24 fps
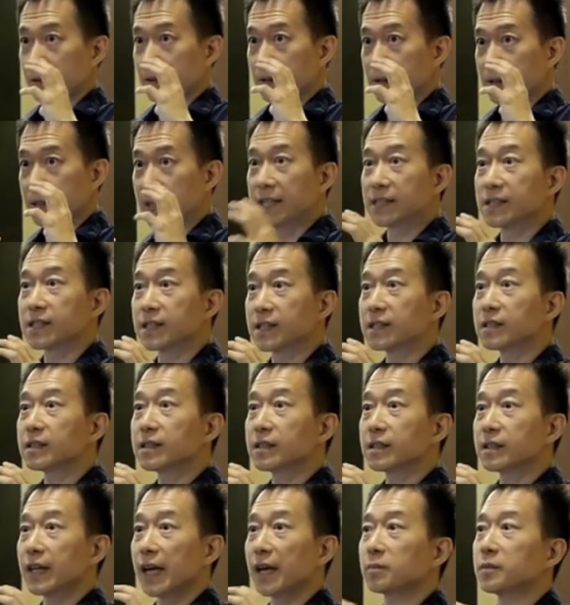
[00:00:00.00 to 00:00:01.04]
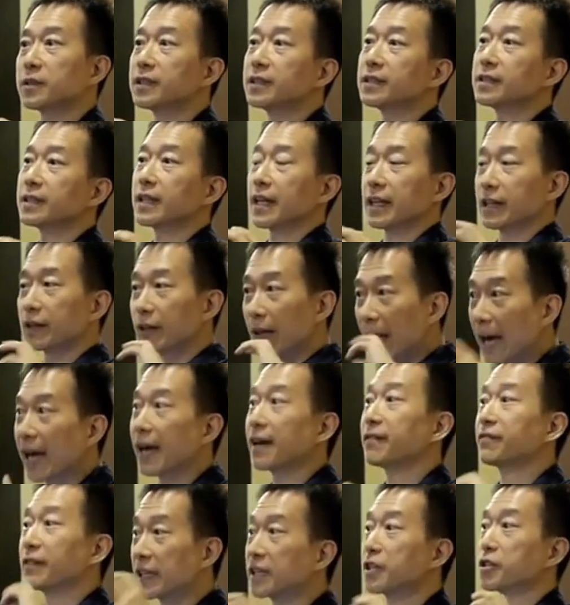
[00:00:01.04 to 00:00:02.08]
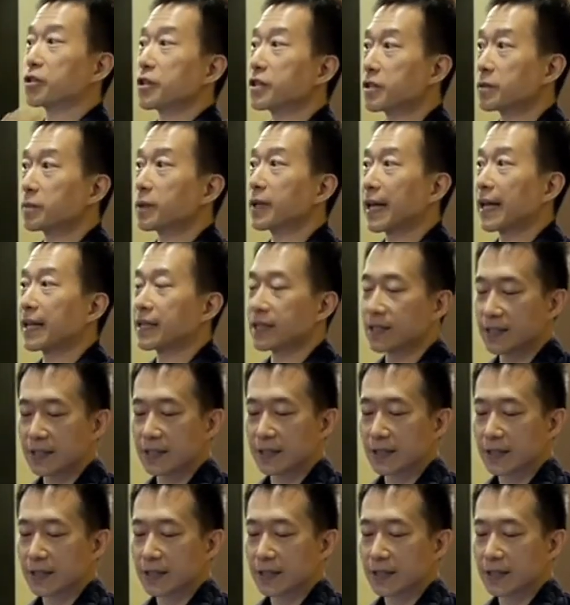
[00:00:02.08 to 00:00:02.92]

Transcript: sensor camera that have interchangeable lens.